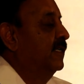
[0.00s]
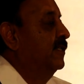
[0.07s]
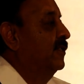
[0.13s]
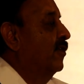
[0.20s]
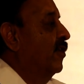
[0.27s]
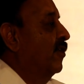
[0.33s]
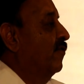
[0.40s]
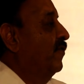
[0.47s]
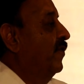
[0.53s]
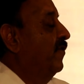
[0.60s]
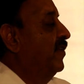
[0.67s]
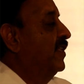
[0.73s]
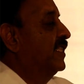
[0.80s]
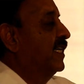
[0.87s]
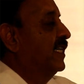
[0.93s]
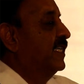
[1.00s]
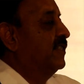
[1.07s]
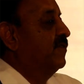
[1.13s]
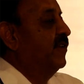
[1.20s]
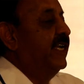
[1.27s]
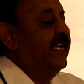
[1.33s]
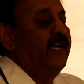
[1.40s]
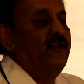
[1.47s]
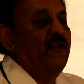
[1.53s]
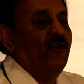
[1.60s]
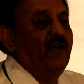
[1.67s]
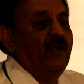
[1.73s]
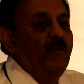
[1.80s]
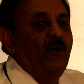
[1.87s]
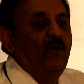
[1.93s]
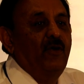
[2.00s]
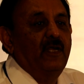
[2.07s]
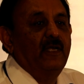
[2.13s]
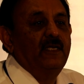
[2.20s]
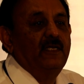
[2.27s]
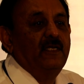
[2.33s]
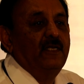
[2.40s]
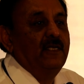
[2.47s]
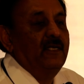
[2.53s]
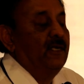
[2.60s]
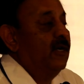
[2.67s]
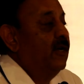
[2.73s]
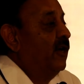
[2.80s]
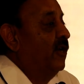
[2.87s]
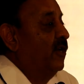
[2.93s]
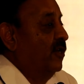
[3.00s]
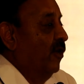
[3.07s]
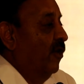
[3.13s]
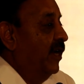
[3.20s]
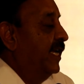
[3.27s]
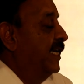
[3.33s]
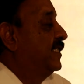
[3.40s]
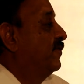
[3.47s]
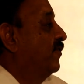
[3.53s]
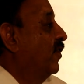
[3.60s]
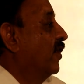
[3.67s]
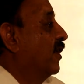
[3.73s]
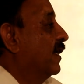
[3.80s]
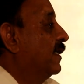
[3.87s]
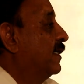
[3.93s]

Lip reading: Then on 15th August, when he talked about toilets for